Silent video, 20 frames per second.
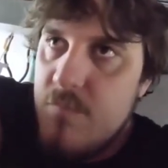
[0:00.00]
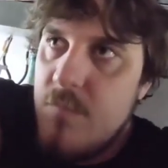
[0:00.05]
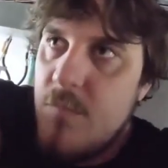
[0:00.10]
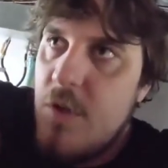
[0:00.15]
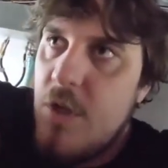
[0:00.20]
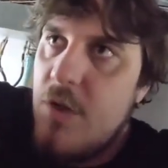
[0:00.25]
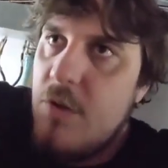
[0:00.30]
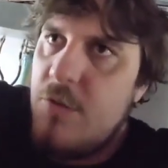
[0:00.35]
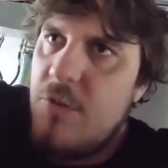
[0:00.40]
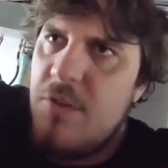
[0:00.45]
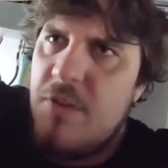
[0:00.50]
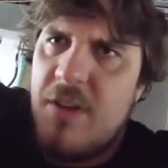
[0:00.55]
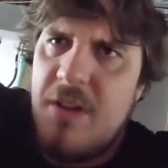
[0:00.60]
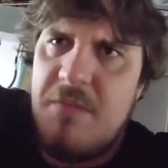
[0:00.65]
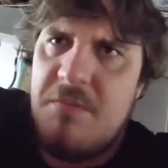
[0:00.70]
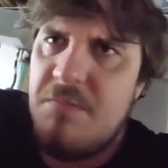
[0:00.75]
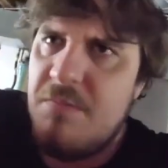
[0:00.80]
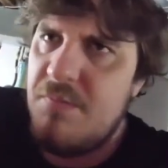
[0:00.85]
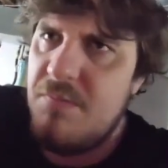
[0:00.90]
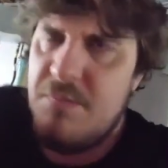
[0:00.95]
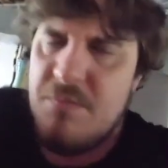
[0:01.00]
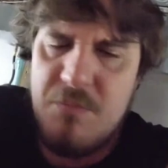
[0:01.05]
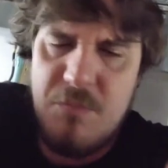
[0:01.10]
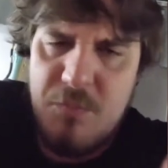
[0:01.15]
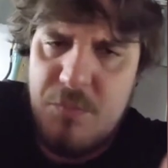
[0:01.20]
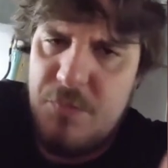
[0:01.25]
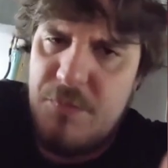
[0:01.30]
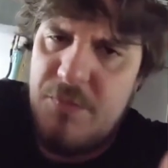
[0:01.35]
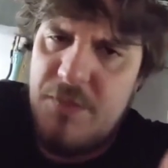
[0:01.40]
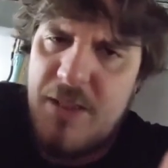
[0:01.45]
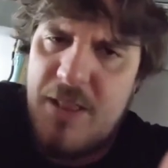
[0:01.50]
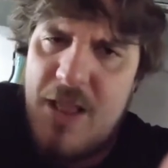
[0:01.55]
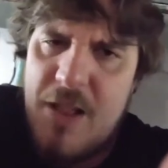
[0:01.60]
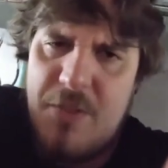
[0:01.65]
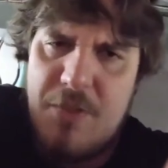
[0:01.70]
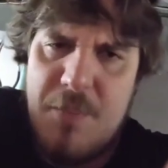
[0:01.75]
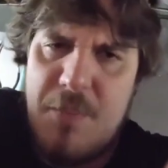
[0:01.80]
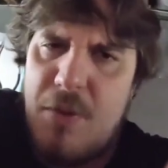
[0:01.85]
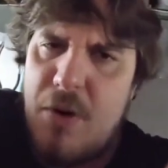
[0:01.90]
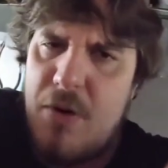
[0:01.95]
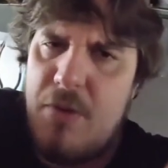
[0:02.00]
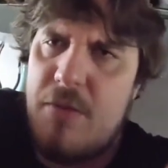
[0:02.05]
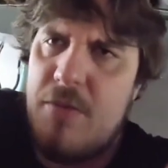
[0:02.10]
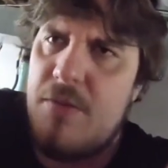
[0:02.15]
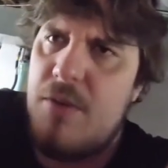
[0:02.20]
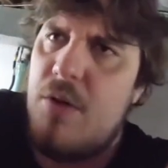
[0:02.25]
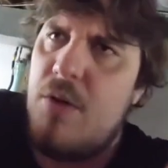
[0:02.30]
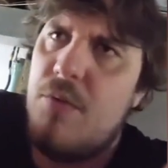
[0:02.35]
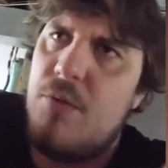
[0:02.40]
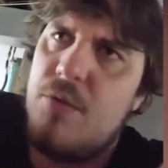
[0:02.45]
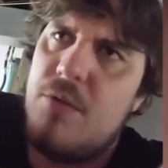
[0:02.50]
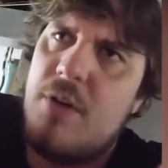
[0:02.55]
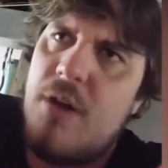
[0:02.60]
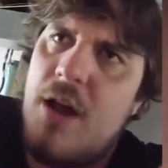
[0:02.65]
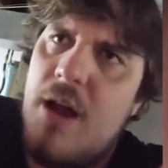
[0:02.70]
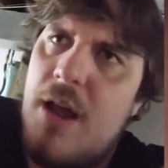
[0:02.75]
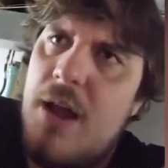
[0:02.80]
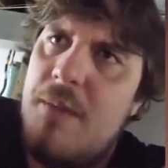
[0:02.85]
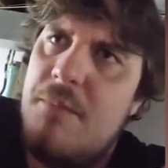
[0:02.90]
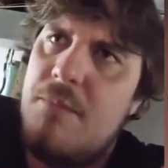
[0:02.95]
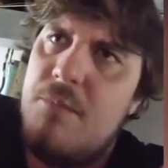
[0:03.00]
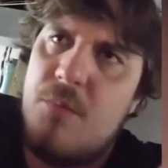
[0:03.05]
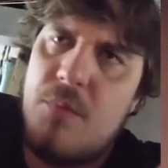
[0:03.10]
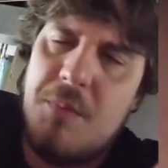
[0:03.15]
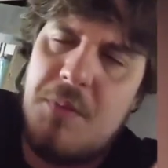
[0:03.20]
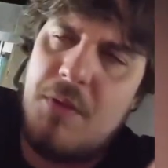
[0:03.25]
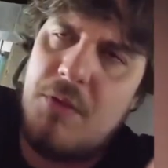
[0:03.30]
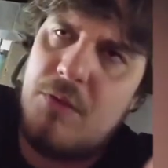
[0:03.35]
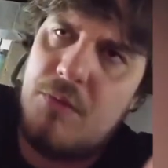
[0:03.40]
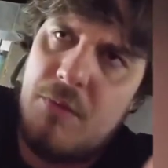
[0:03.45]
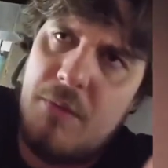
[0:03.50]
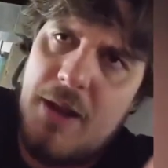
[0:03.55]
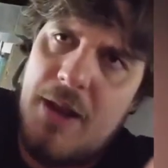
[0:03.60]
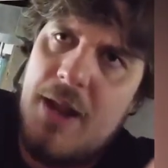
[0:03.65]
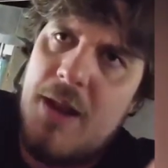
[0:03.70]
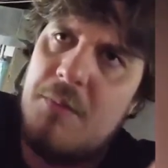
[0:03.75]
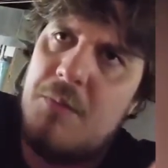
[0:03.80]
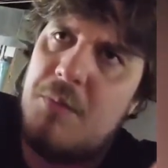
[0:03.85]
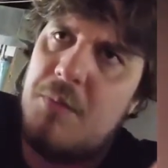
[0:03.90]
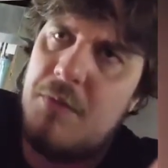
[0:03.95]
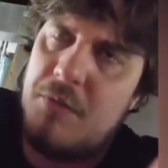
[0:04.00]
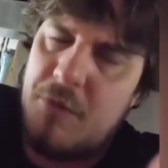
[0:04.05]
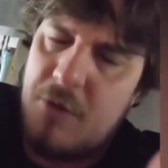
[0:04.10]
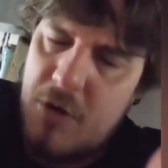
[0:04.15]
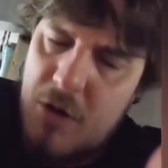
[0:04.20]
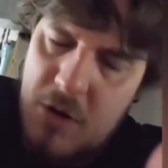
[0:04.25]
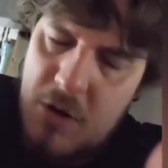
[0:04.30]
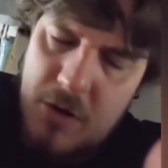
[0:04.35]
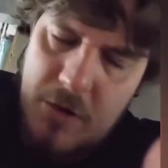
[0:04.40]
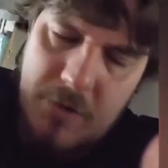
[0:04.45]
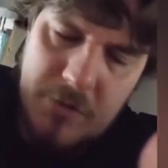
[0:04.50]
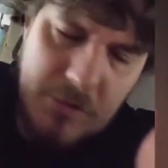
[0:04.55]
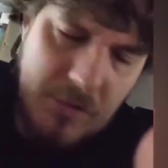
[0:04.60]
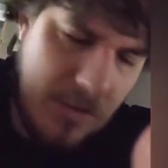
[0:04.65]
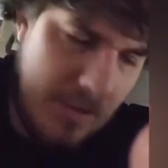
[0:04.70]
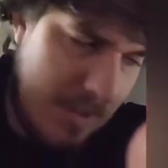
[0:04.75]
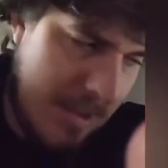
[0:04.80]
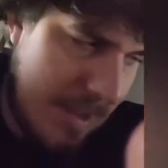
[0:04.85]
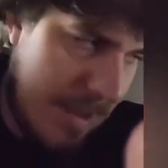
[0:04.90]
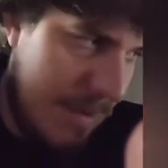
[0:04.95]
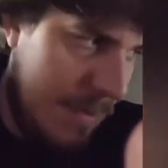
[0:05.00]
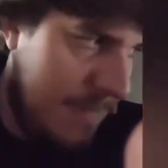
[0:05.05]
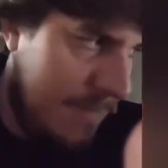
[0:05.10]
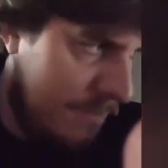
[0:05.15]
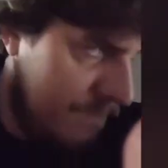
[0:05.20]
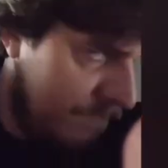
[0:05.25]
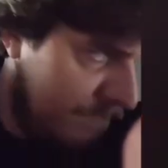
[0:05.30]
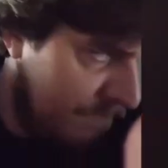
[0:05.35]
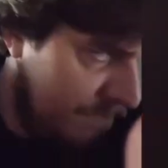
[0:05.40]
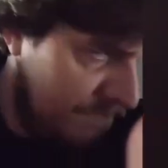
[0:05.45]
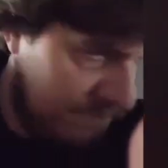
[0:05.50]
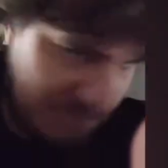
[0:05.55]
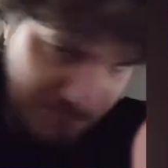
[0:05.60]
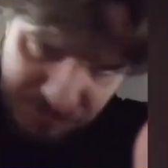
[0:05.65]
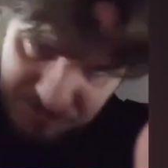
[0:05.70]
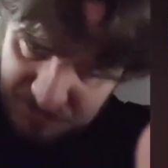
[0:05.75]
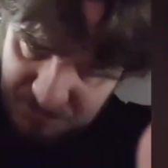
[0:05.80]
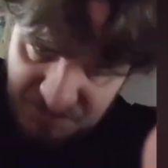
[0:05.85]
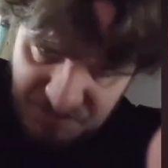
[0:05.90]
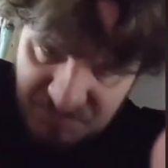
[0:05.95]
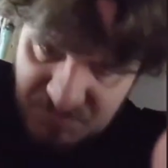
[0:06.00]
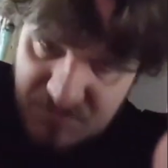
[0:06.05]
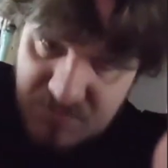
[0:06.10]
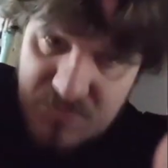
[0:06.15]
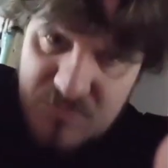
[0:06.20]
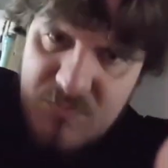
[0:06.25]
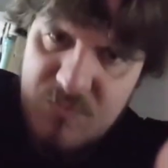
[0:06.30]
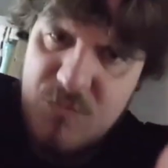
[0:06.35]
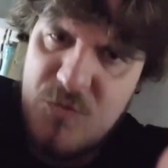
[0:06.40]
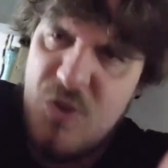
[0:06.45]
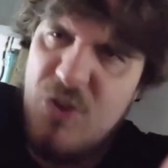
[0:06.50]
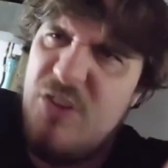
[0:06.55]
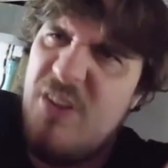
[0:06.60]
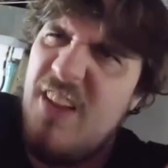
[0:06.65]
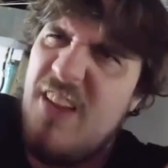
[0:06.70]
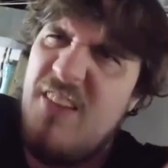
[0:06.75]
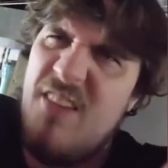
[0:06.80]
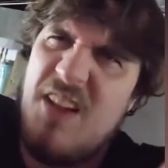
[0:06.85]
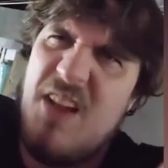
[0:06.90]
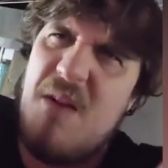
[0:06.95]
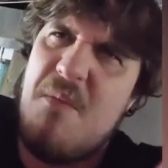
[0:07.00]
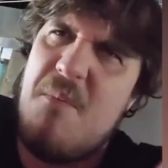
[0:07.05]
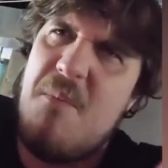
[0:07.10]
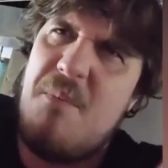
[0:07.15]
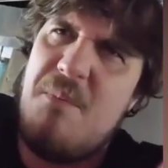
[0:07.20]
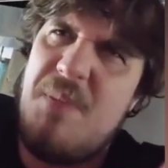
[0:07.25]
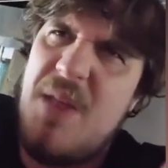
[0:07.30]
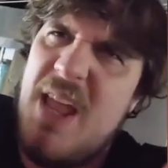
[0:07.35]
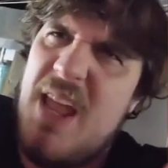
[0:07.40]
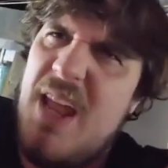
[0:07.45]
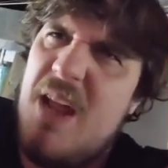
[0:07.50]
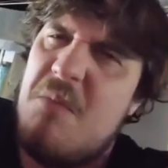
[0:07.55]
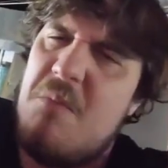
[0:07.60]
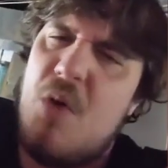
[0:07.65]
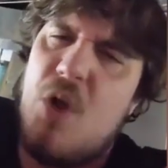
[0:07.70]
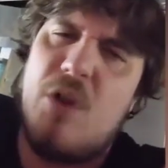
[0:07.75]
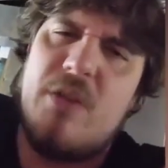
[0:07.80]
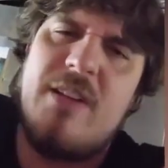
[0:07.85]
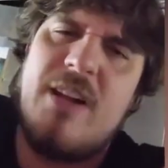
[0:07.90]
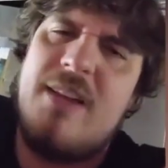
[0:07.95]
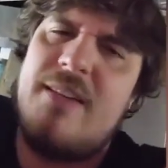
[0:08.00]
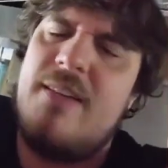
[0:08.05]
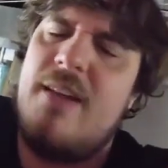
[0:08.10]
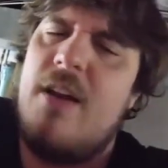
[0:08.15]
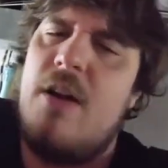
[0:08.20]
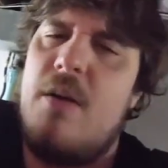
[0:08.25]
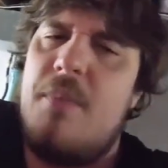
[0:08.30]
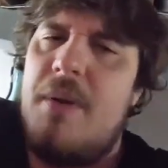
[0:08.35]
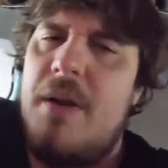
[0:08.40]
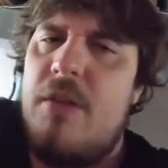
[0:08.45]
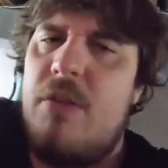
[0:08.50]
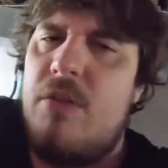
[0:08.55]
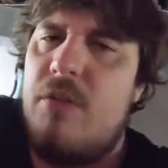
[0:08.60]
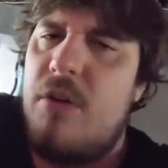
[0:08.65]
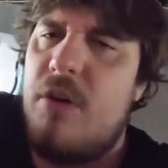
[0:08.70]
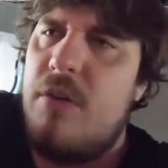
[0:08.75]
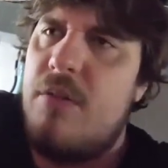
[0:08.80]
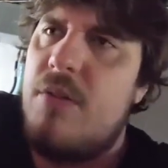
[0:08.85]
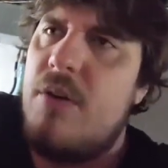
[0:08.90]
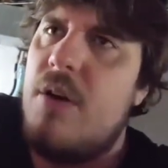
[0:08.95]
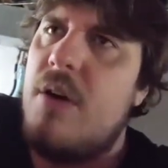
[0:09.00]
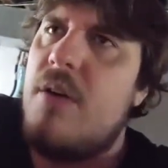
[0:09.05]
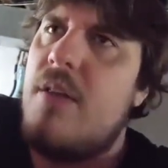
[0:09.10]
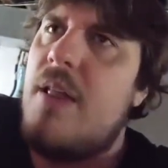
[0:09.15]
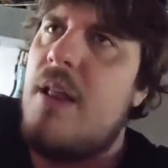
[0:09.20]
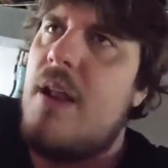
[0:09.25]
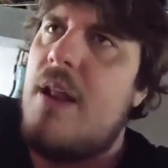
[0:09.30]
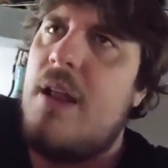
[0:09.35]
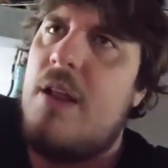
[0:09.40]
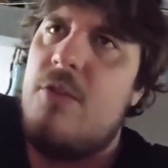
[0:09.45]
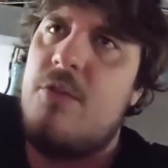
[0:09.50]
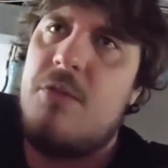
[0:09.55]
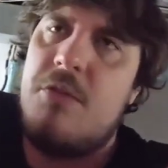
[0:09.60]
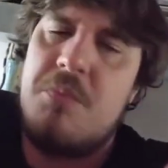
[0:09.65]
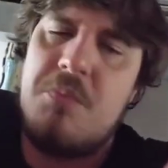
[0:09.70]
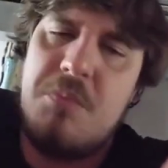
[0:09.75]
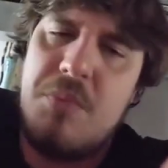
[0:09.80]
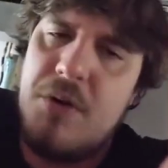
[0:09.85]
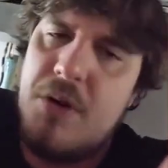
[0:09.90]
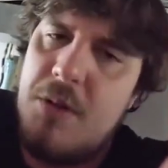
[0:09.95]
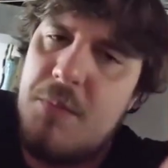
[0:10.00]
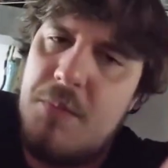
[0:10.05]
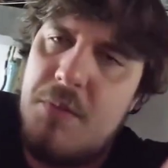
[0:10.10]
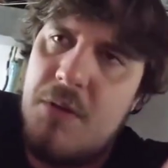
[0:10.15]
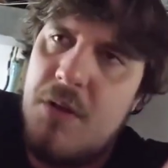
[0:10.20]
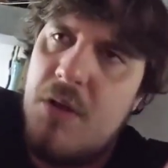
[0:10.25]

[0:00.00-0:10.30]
you know, just like fill out the parts of it over time, replace the RAM, replace the cards and all that. And there's like, like a big multi terabyte server that I can just put up